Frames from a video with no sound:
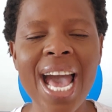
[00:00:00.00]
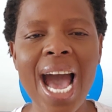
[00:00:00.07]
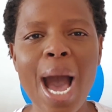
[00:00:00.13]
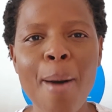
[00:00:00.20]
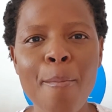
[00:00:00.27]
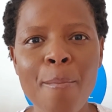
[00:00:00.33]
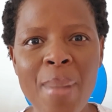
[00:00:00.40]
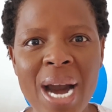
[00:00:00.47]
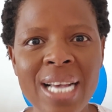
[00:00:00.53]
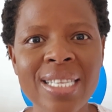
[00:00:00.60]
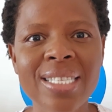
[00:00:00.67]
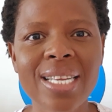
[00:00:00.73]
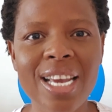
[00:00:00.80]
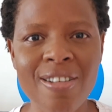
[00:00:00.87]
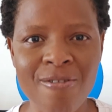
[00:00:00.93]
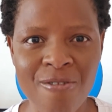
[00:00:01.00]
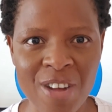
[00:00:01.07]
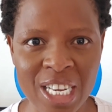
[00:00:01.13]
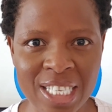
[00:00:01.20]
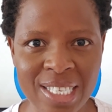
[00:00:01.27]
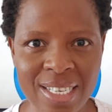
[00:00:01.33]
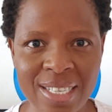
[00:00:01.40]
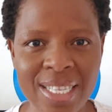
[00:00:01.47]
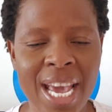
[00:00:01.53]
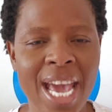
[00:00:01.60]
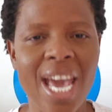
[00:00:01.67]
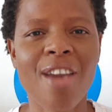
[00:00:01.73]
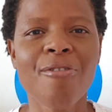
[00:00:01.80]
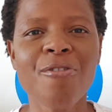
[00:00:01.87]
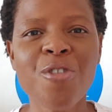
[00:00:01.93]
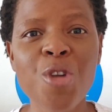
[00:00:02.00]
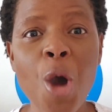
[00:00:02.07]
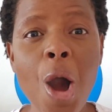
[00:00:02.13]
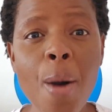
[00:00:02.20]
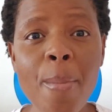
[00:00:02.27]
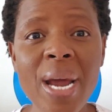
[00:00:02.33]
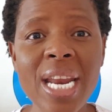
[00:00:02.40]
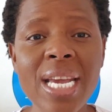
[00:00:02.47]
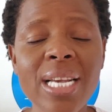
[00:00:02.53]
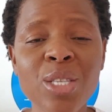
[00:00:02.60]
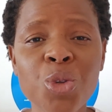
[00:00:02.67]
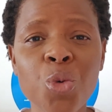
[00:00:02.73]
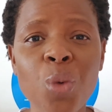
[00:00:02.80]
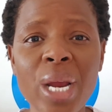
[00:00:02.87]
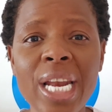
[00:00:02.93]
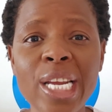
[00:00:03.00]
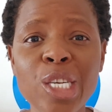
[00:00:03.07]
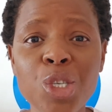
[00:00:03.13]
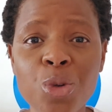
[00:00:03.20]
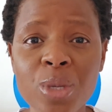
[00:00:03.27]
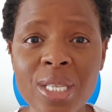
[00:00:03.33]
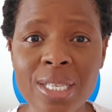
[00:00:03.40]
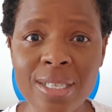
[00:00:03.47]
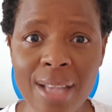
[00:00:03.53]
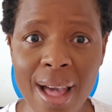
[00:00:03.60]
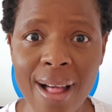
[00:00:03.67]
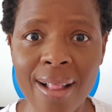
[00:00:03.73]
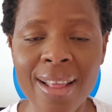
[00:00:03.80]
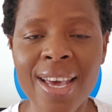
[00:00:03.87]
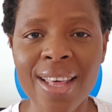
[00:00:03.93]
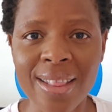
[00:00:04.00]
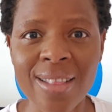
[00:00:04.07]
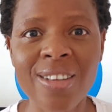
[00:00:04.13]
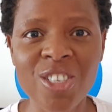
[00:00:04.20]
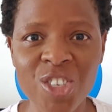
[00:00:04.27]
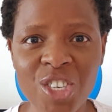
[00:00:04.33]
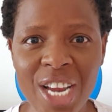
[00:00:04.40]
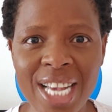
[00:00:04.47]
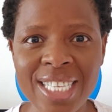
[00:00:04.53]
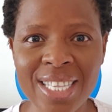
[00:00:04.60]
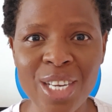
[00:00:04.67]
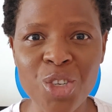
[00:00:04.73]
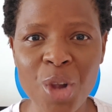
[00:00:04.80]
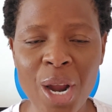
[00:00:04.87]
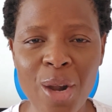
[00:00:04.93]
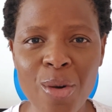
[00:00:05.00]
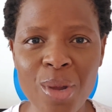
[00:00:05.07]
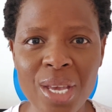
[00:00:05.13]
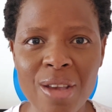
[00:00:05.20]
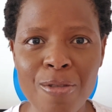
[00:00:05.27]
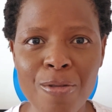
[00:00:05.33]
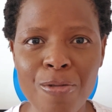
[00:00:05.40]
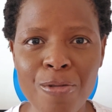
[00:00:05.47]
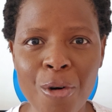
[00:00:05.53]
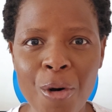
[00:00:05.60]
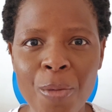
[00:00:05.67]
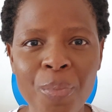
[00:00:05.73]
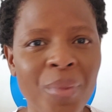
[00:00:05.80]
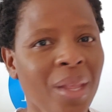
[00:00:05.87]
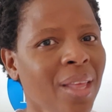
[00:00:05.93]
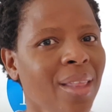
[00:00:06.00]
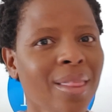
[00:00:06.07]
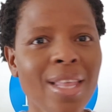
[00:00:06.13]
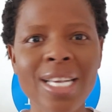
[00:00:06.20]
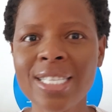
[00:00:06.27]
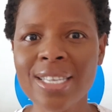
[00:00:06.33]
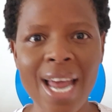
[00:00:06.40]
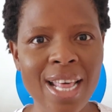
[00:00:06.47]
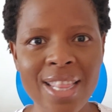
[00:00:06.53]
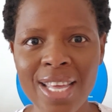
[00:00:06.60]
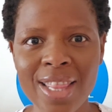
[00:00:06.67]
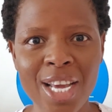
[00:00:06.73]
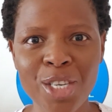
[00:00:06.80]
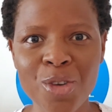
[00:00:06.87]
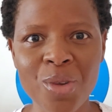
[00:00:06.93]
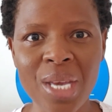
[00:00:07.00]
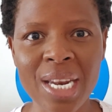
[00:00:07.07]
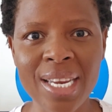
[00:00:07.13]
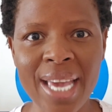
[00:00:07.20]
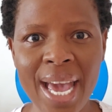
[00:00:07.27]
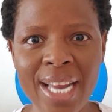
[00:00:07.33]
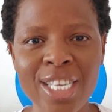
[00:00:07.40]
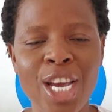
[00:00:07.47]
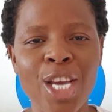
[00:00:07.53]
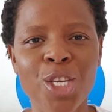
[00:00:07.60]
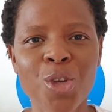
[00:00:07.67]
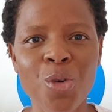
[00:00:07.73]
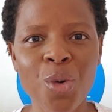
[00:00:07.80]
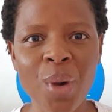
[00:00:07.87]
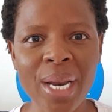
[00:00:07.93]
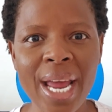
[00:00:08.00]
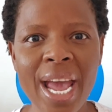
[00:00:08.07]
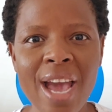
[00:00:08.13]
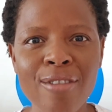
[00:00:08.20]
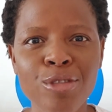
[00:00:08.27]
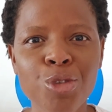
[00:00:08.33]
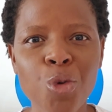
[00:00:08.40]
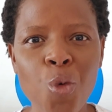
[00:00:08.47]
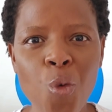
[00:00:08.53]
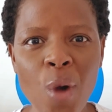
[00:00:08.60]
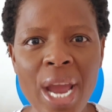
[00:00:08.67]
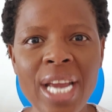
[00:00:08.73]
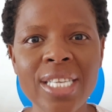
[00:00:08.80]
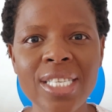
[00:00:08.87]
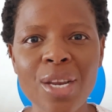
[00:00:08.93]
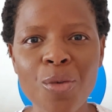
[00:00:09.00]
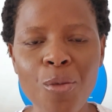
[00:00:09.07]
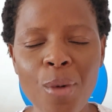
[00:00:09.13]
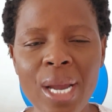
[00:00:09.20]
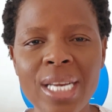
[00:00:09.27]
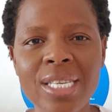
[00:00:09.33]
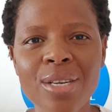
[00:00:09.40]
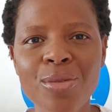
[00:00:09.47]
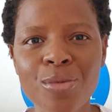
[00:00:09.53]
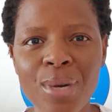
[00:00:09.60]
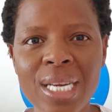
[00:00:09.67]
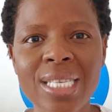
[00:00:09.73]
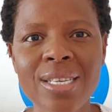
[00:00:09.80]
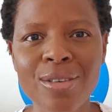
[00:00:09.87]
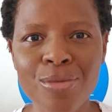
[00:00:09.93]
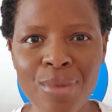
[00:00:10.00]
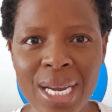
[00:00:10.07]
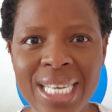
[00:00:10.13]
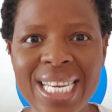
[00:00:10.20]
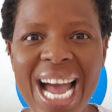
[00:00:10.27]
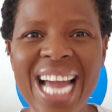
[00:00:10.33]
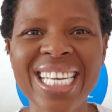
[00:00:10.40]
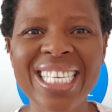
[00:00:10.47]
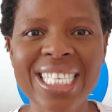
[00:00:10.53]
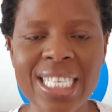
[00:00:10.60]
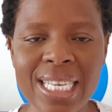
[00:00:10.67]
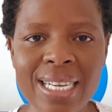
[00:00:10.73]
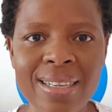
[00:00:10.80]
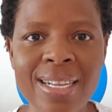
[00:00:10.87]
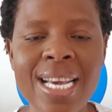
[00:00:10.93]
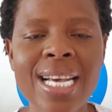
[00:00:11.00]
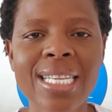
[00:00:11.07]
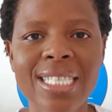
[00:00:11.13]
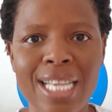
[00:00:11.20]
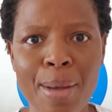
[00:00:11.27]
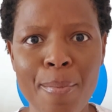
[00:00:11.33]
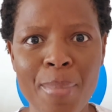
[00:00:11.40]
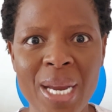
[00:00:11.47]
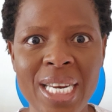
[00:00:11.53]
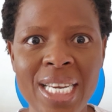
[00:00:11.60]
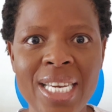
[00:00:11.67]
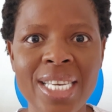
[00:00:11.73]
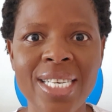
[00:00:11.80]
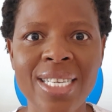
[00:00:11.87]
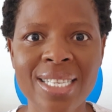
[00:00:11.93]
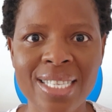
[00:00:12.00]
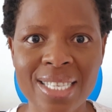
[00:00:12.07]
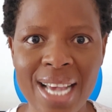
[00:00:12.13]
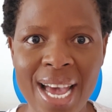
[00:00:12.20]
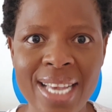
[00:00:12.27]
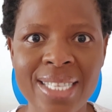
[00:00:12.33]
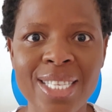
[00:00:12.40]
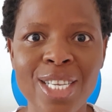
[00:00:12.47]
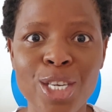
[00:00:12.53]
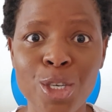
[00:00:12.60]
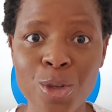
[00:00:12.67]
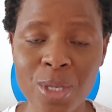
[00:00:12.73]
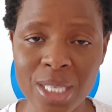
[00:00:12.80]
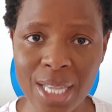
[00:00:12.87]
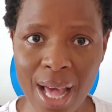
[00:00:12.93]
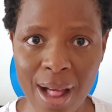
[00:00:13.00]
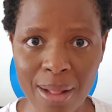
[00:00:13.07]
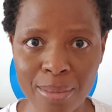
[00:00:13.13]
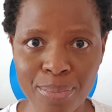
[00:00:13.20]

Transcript: amongst investors. If nobody is willing to sell these shares that you are looking for, there's nothing that you can get. You're gonna have to wait until somebody decides to sell.